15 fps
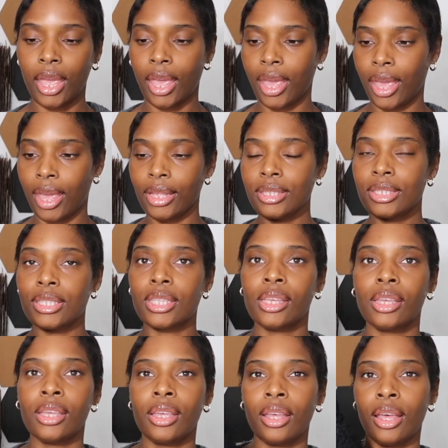hat.
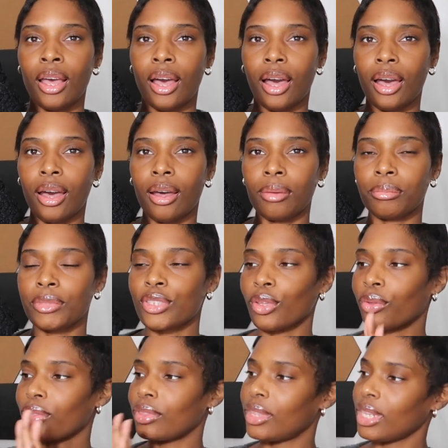
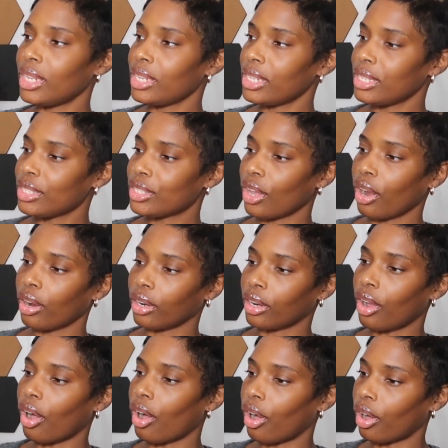So these are
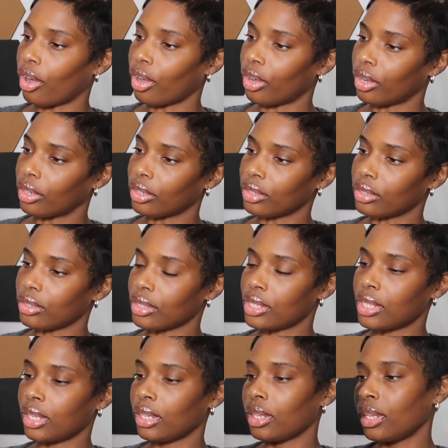called,
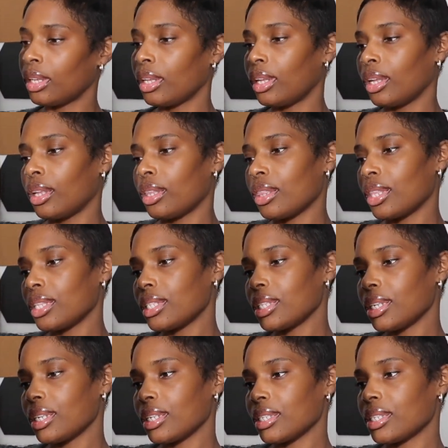this
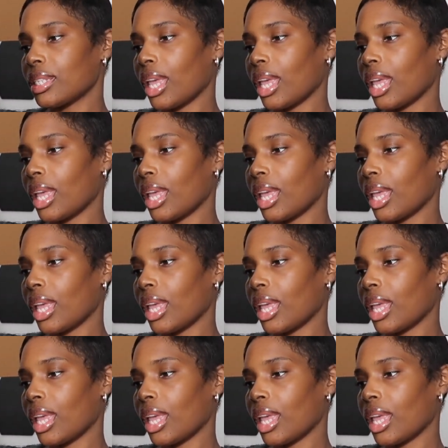is